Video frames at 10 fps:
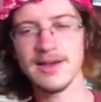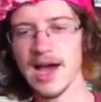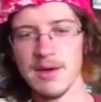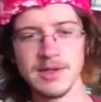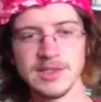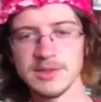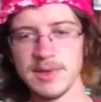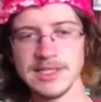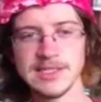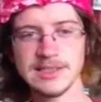I mean, just
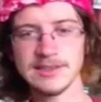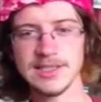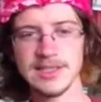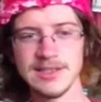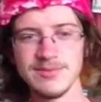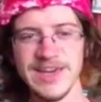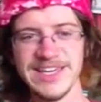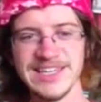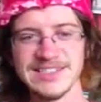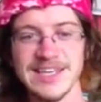basically
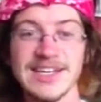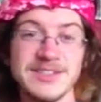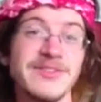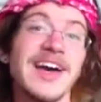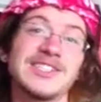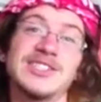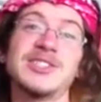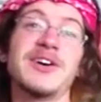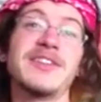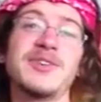making sex a fashion
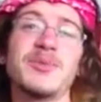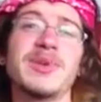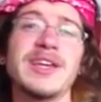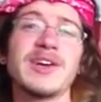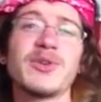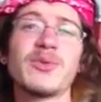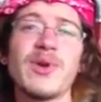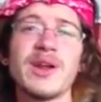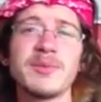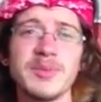show, I think, would be
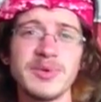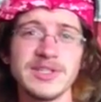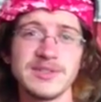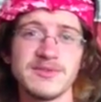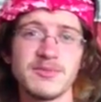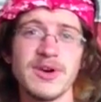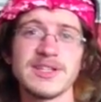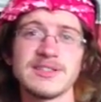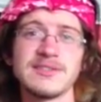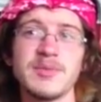incredibly pleasing for
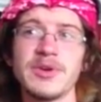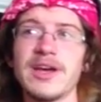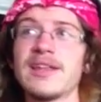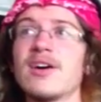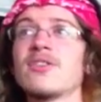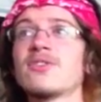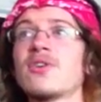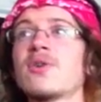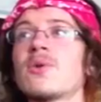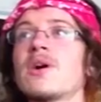Mars and Libra. And
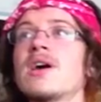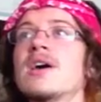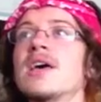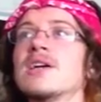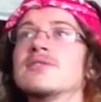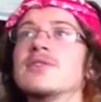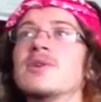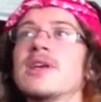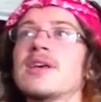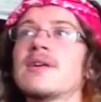also
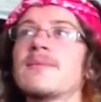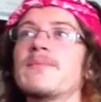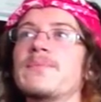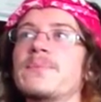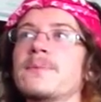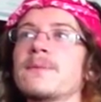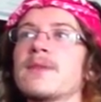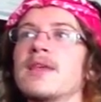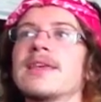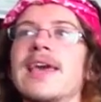including
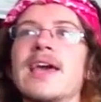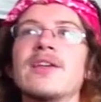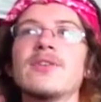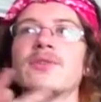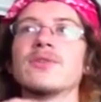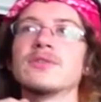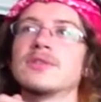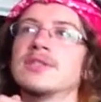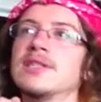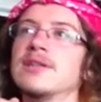
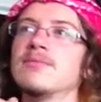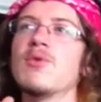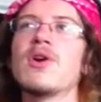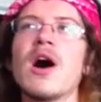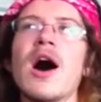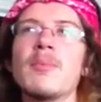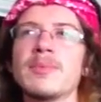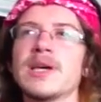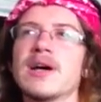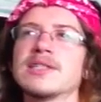candles and more
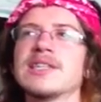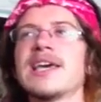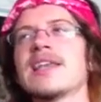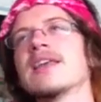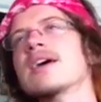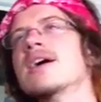ambiance. Again,